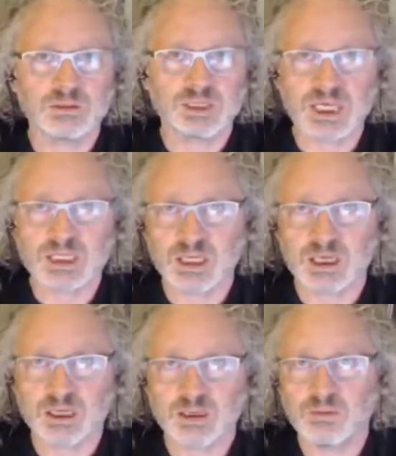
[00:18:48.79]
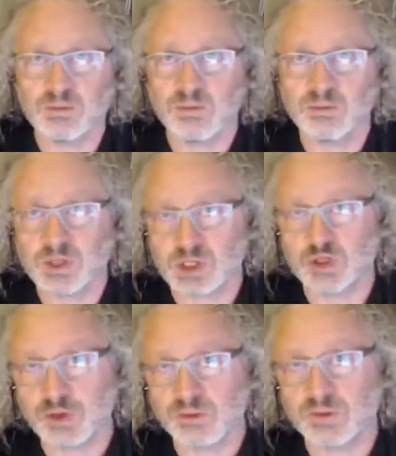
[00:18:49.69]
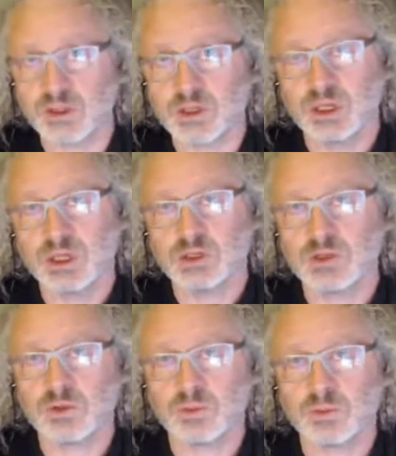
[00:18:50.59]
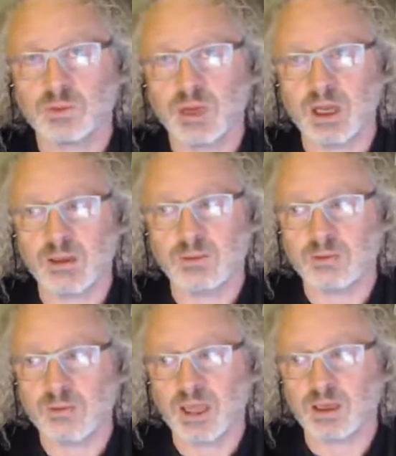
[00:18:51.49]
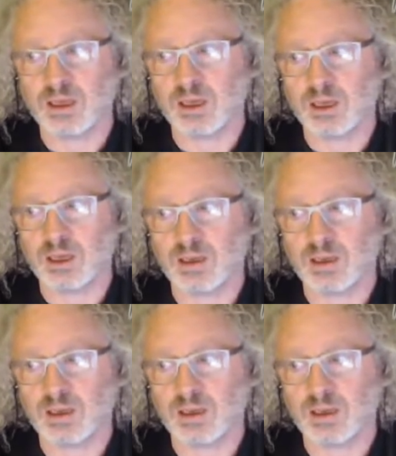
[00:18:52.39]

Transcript: sector mission driven to make